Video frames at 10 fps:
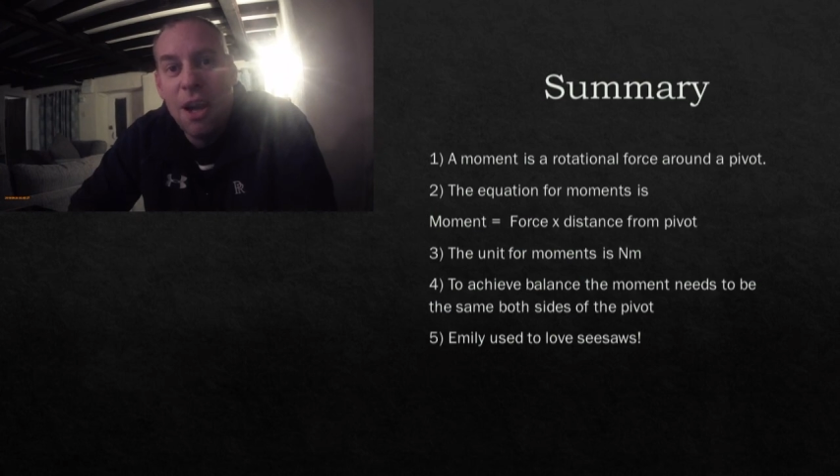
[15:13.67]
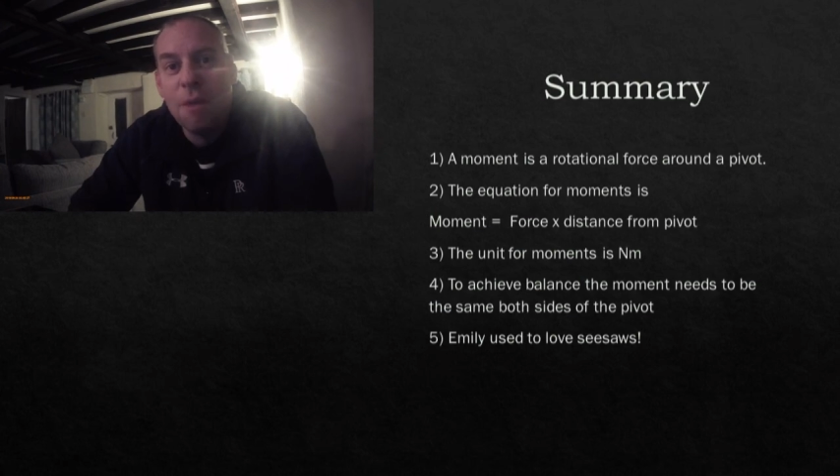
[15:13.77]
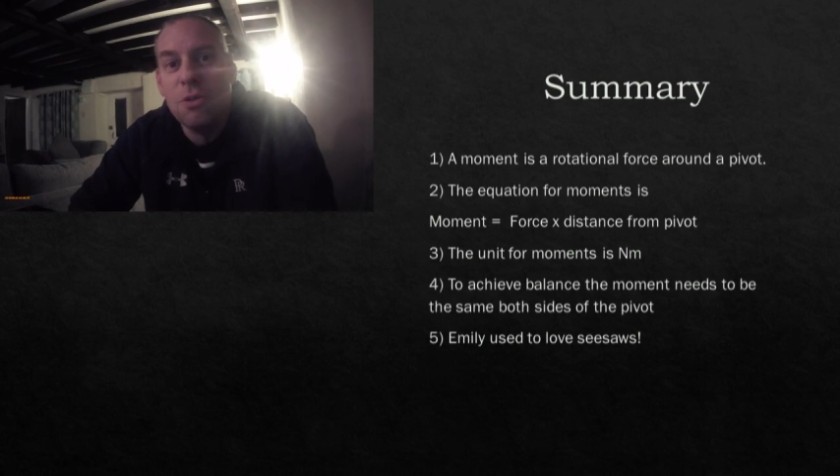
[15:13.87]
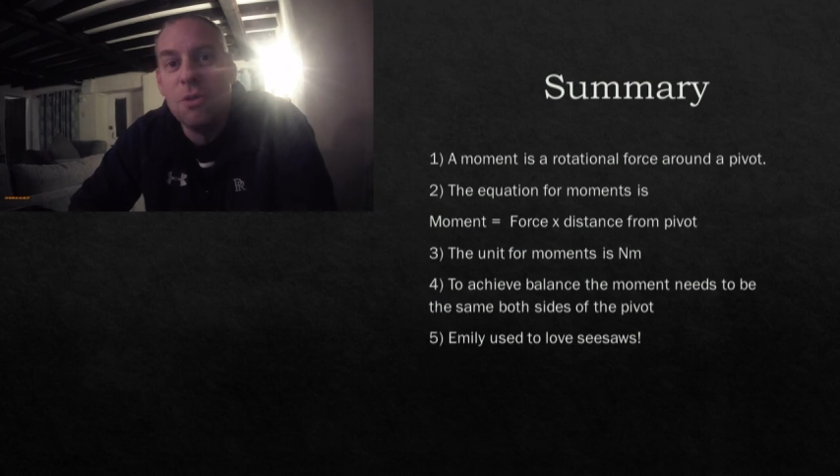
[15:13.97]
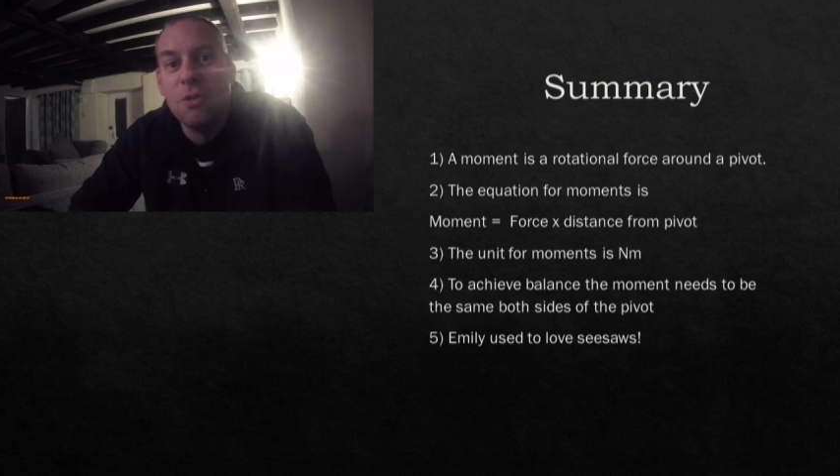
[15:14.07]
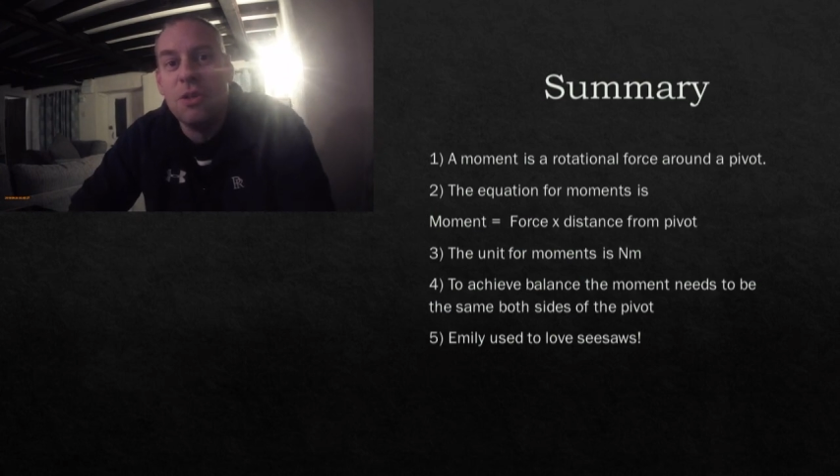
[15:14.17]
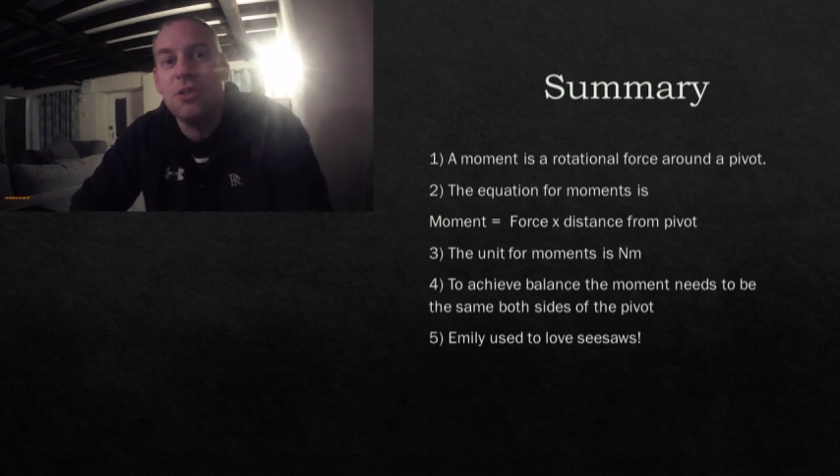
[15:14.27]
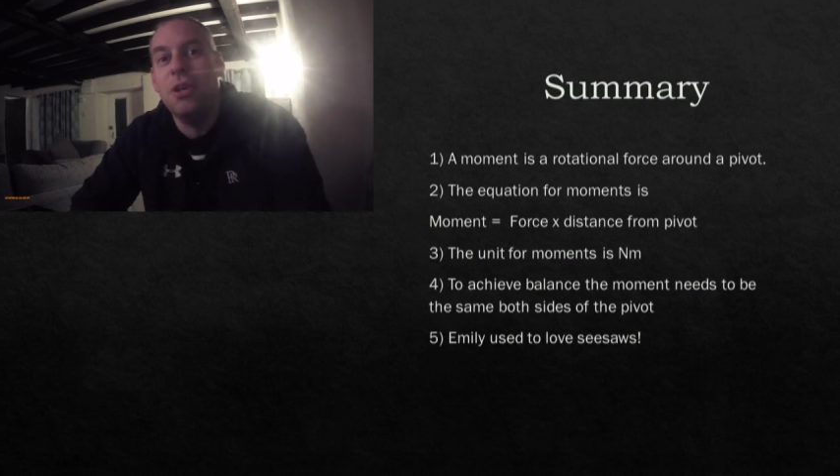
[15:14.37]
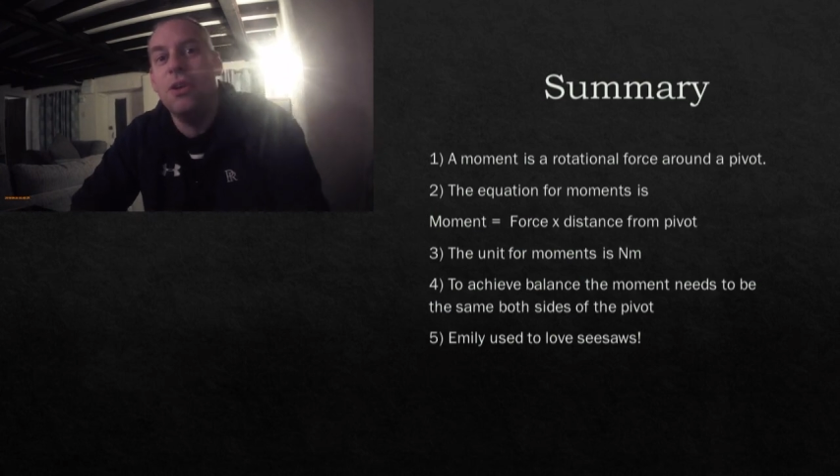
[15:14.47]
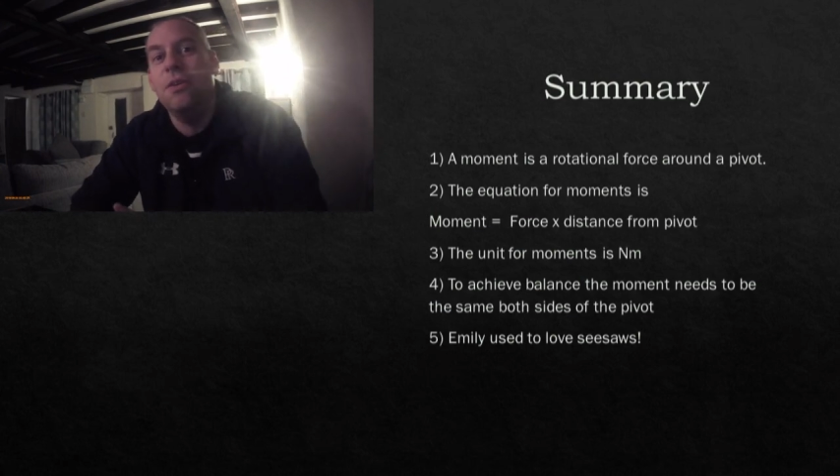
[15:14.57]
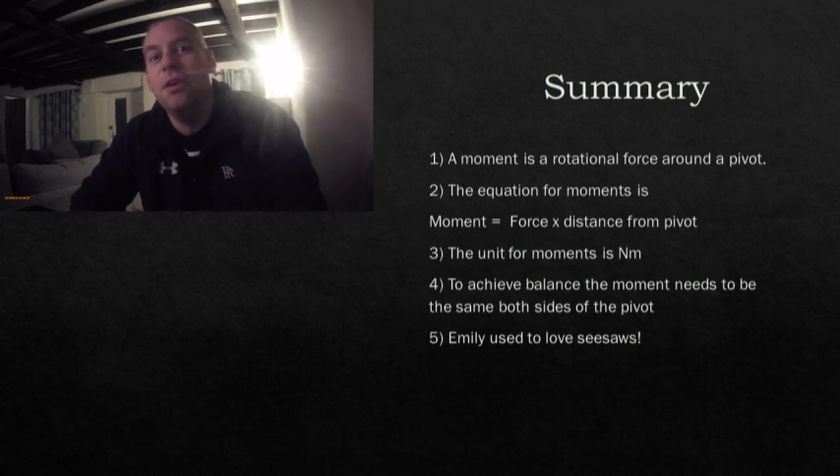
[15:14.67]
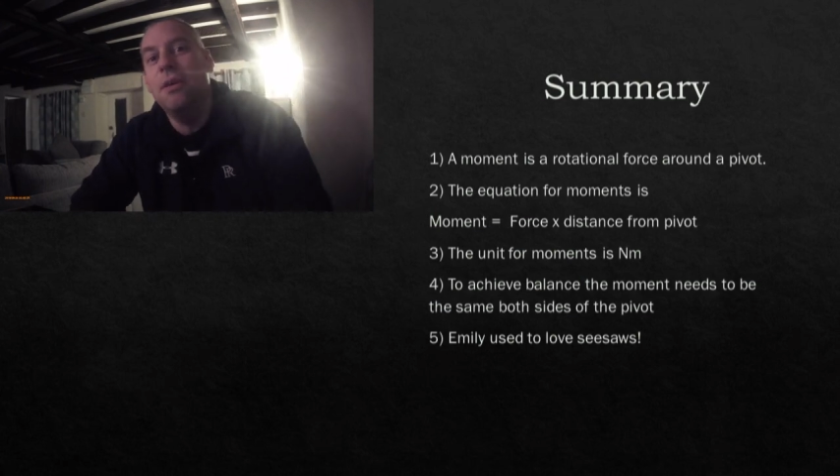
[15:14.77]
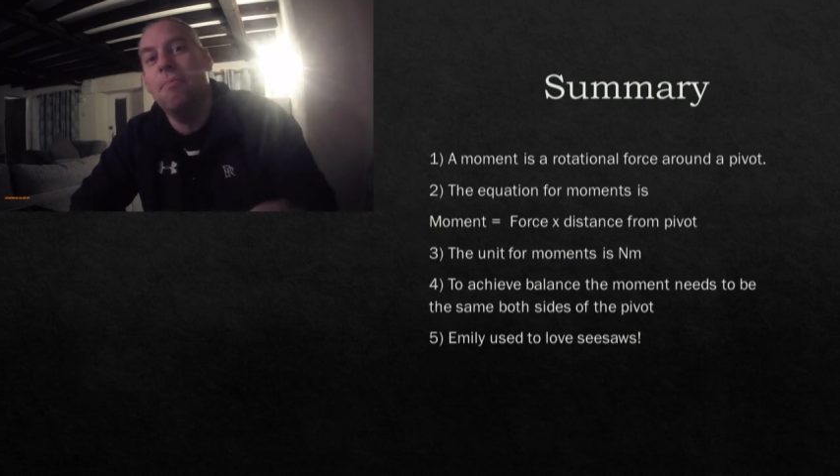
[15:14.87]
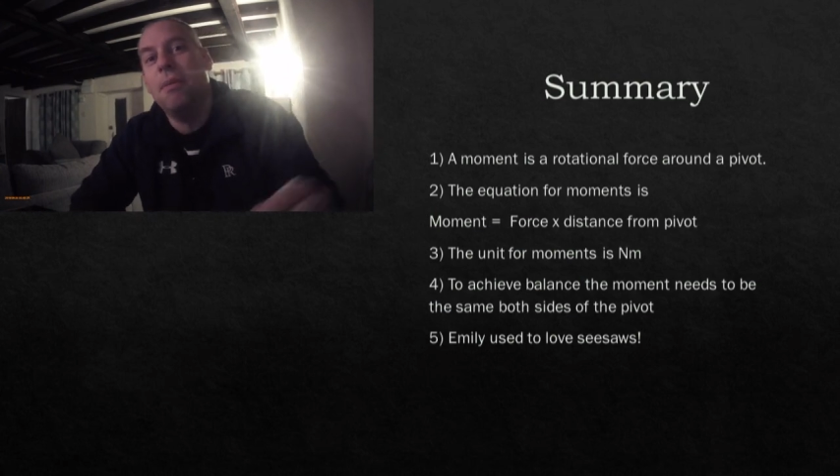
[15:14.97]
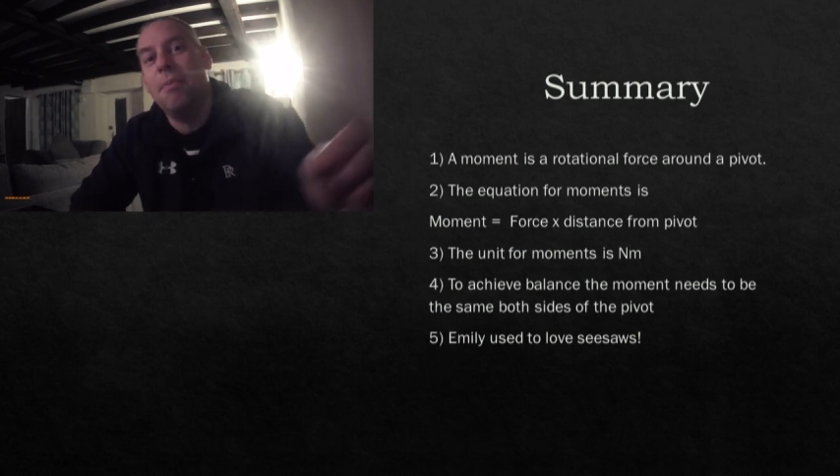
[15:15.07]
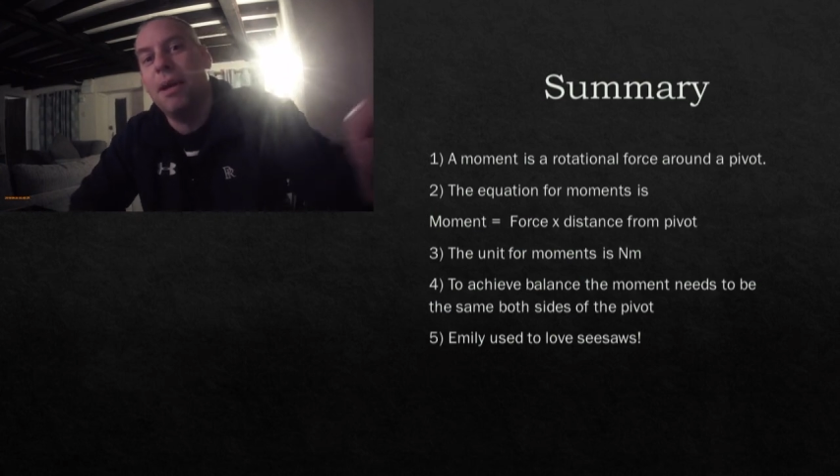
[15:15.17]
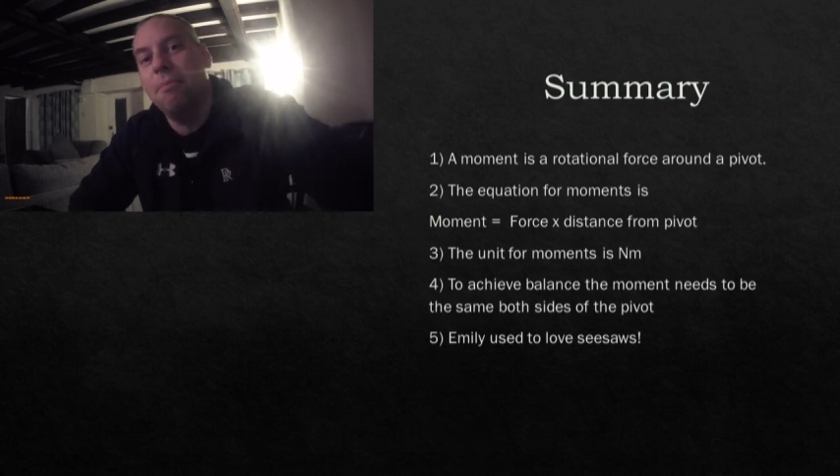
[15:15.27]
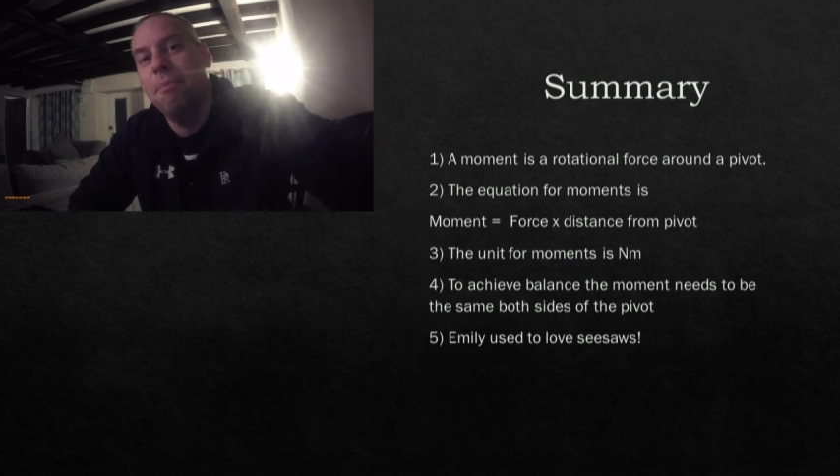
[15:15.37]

Hope to talk to you soon. Bye-bye.